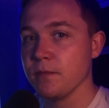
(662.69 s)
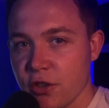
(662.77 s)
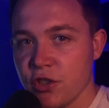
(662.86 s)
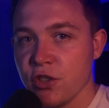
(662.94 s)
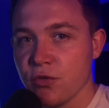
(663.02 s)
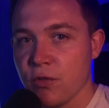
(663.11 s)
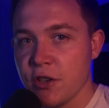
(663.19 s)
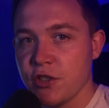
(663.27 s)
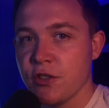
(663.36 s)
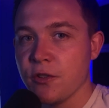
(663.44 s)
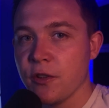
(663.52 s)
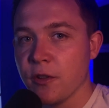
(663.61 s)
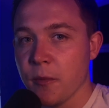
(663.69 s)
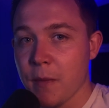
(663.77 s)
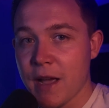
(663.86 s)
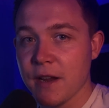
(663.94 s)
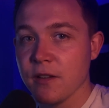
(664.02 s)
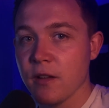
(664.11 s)
Hutchins registered the
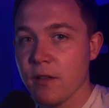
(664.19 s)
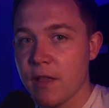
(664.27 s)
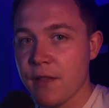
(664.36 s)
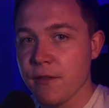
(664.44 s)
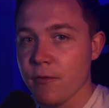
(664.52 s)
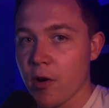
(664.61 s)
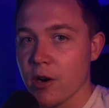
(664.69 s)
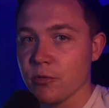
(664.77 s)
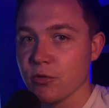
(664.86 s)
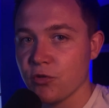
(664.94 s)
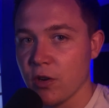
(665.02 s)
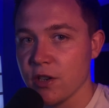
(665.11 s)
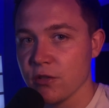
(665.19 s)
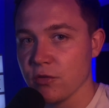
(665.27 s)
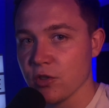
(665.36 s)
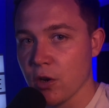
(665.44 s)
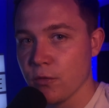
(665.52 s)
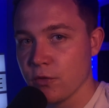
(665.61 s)
domain that the virus was trying to
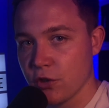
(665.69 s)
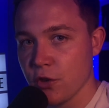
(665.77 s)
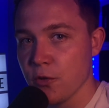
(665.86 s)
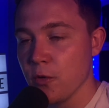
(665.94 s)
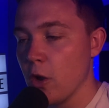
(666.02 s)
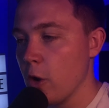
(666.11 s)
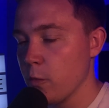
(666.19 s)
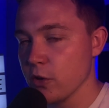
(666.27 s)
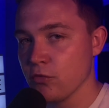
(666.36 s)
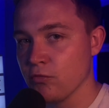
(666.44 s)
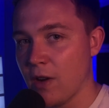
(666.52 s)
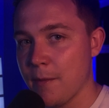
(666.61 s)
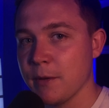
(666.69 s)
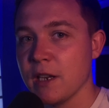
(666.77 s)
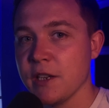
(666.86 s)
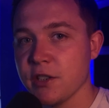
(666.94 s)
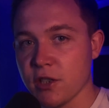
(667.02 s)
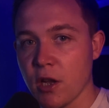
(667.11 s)
resolve to, which
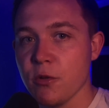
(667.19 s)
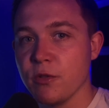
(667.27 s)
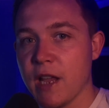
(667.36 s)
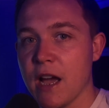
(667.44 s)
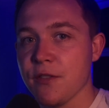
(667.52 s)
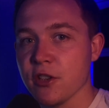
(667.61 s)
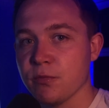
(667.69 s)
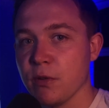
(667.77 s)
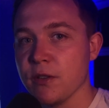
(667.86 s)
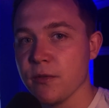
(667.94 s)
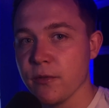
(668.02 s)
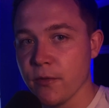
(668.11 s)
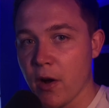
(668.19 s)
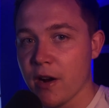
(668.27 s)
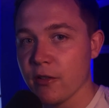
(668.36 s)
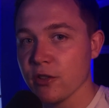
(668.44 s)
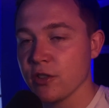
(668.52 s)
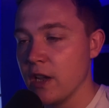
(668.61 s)
rapidly slowed down the spread of the
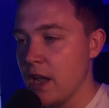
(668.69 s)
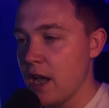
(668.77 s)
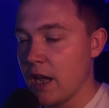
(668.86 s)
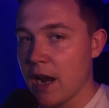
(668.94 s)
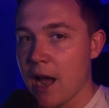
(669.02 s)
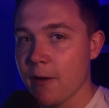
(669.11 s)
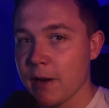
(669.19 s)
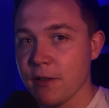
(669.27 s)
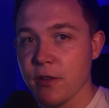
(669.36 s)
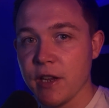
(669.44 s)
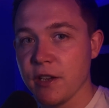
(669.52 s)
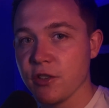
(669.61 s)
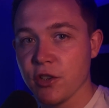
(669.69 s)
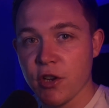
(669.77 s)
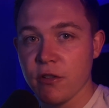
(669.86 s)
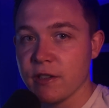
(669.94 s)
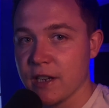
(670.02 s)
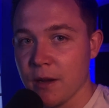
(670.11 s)
virus, allowing the
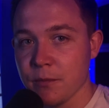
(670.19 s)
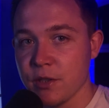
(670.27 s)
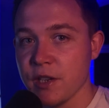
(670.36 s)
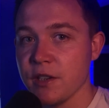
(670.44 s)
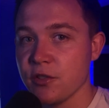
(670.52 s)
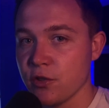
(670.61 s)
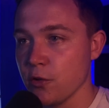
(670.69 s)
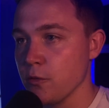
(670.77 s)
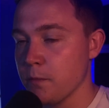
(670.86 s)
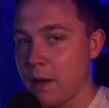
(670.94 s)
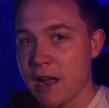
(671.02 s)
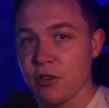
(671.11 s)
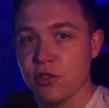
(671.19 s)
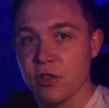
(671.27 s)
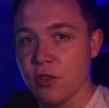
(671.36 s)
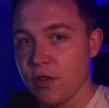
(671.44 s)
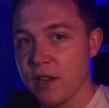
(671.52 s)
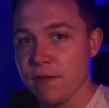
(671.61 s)
security companies to
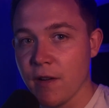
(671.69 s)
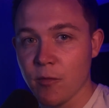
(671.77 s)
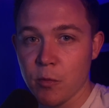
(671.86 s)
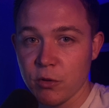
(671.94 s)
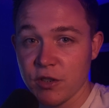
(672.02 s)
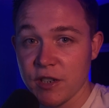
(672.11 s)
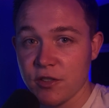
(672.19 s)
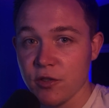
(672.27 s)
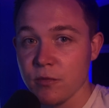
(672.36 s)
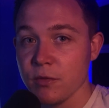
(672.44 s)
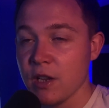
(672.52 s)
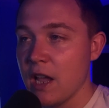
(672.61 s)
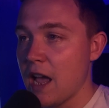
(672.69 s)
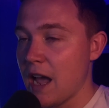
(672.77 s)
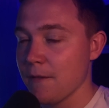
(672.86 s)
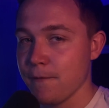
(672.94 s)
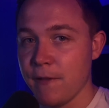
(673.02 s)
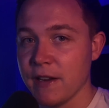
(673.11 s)
patch the vulnerable systems
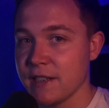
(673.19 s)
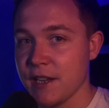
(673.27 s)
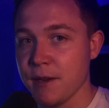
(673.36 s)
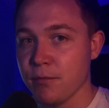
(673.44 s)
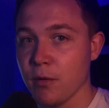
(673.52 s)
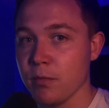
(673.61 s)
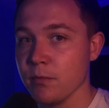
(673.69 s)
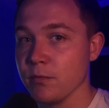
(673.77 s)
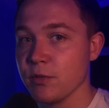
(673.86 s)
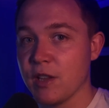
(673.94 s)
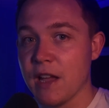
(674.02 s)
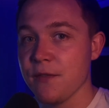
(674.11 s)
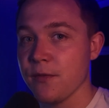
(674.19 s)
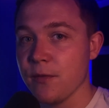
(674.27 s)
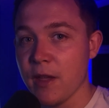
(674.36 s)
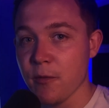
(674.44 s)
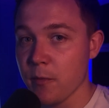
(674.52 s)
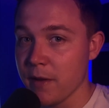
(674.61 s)
and fix any problems that
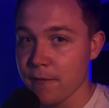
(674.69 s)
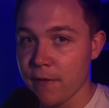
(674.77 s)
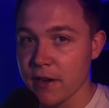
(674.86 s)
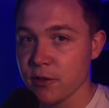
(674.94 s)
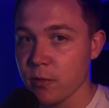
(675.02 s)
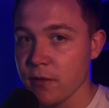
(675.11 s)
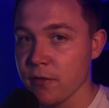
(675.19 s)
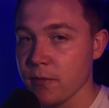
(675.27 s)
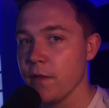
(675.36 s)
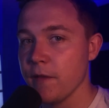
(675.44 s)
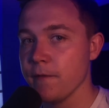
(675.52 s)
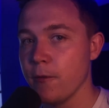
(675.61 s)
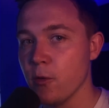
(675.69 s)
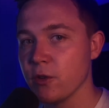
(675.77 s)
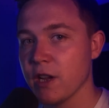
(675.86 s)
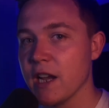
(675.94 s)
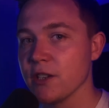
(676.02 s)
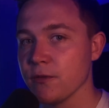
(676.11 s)
they were being faced with. Within
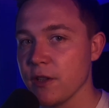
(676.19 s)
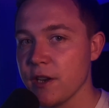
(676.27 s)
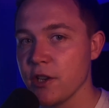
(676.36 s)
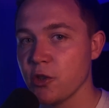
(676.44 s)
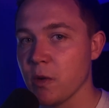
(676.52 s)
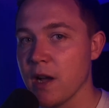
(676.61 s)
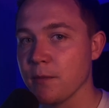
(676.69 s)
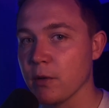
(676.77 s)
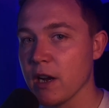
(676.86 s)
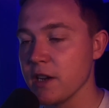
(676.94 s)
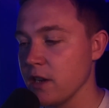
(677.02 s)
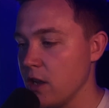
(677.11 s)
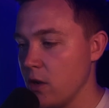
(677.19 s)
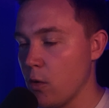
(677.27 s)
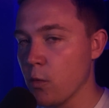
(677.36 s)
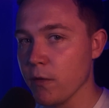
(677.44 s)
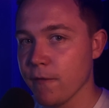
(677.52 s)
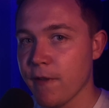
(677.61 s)
4 days of the initial outbreak,
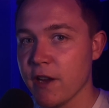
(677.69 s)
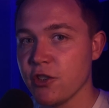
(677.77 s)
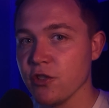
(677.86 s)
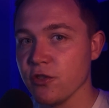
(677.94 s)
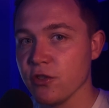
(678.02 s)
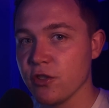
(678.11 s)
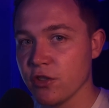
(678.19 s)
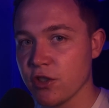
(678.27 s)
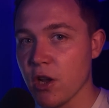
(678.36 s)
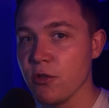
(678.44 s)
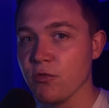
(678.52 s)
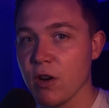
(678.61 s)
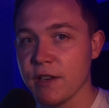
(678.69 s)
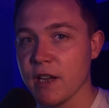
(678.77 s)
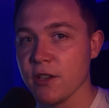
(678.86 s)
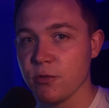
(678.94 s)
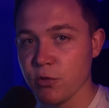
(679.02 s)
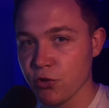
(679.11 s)
all infections slowed right
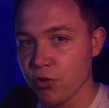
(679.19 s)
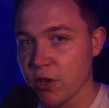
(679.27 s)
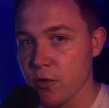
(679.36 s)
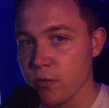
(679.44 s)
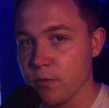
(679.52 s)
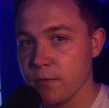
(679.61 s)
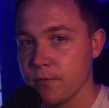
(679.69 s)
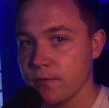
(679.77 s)
down to a trickle.